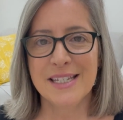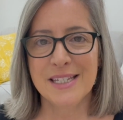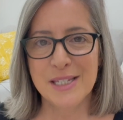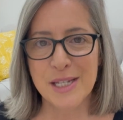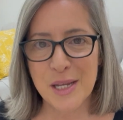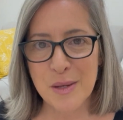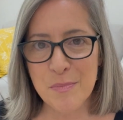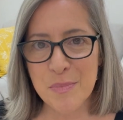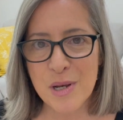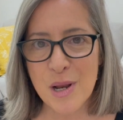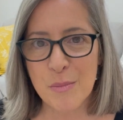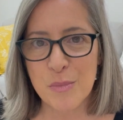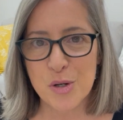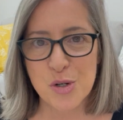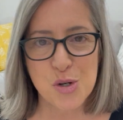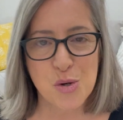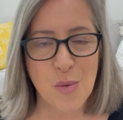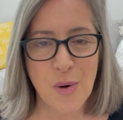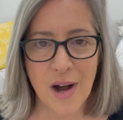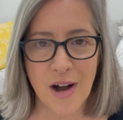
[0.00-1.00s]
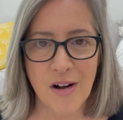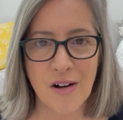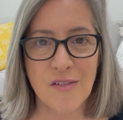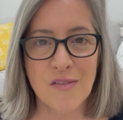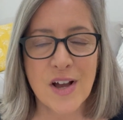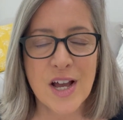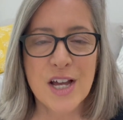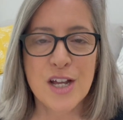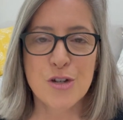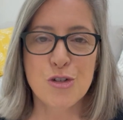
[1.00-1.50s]
Tip number
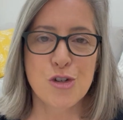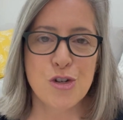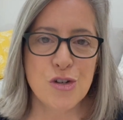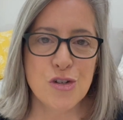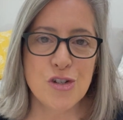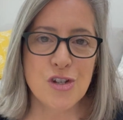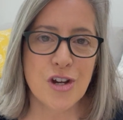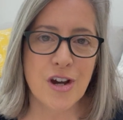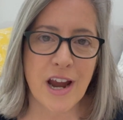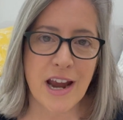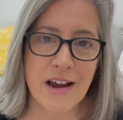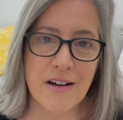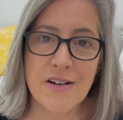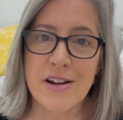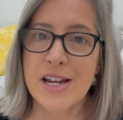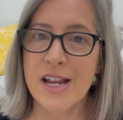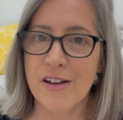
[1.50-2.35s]
12, choose your area